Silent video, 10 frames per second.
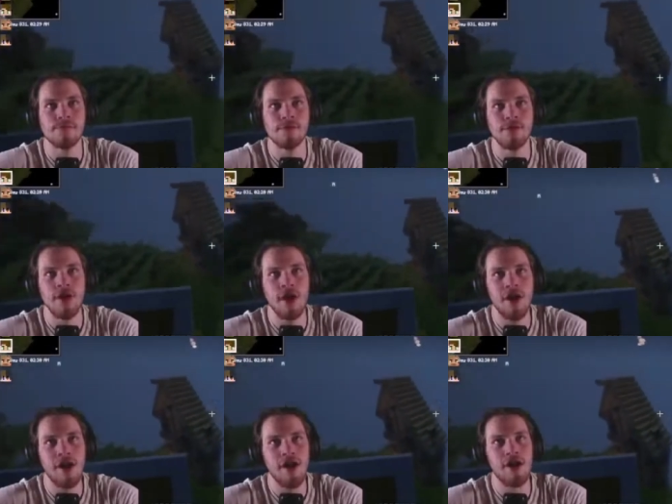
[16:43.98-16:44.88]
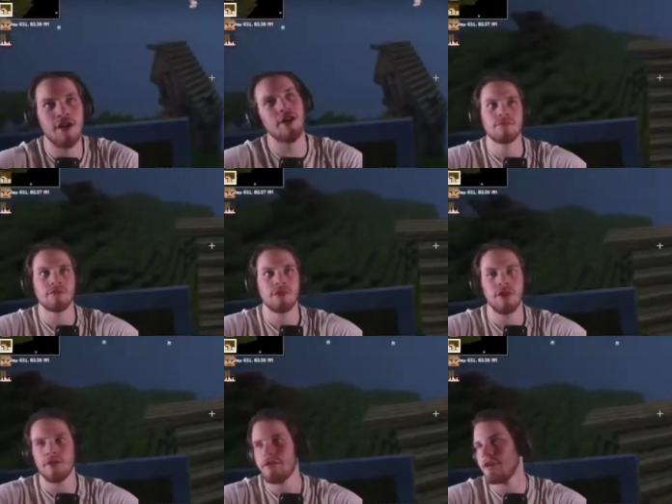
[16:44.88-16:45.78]
Yeah.
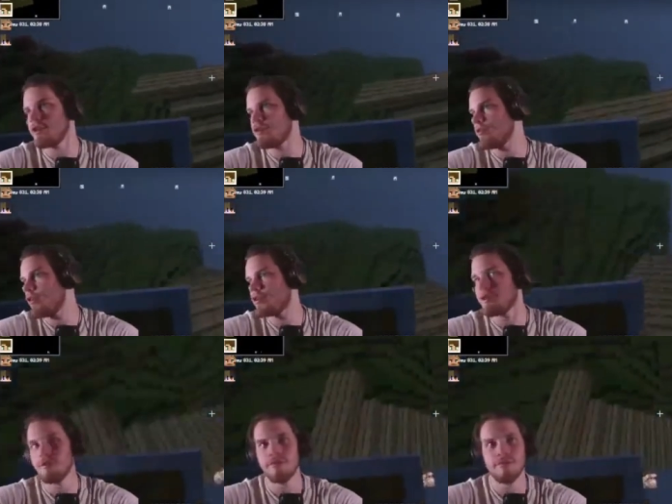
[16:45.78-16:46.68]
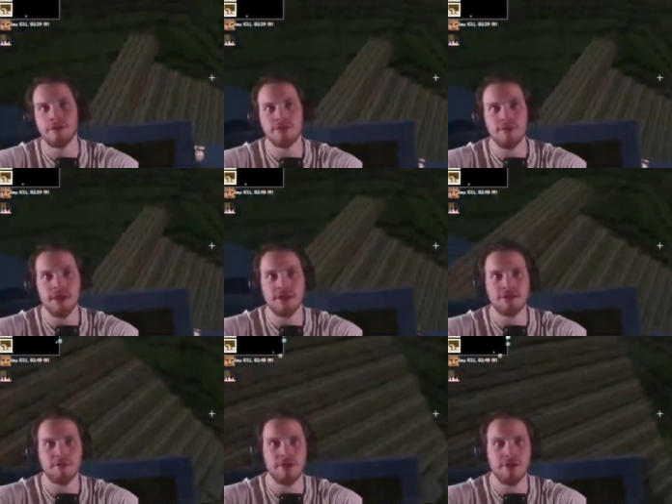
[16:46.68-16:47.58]
Oh, thank you, Rodney. Oh, That's
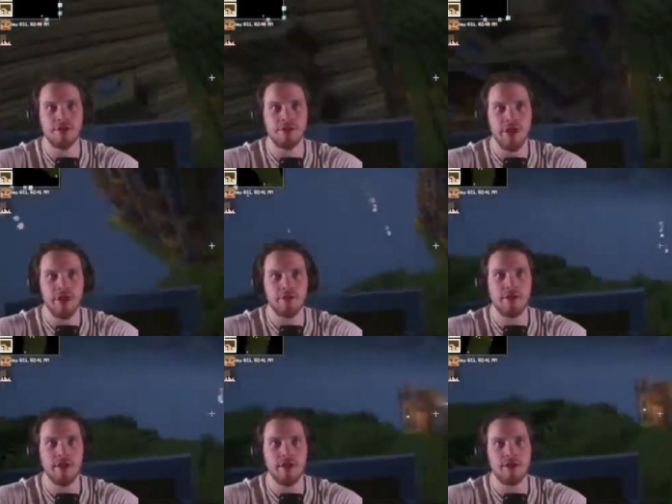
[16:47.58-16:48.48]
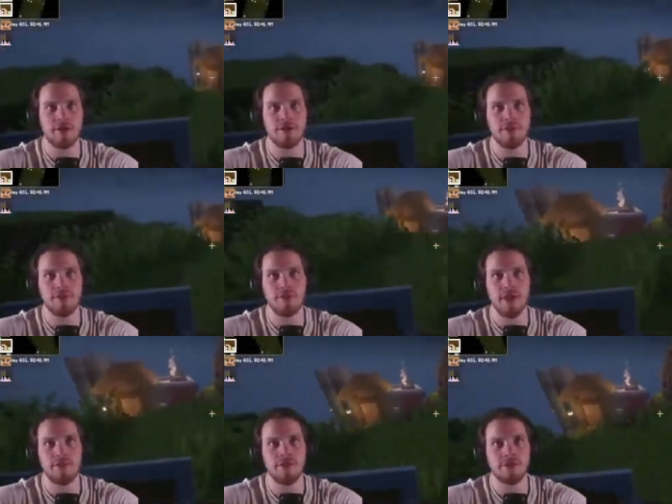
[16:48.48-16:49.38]
amazing, bro. I love hand
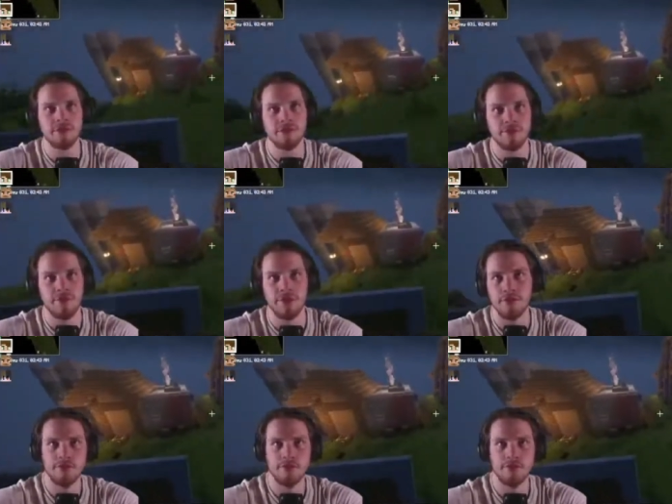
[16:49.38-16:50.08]
handmade villages from you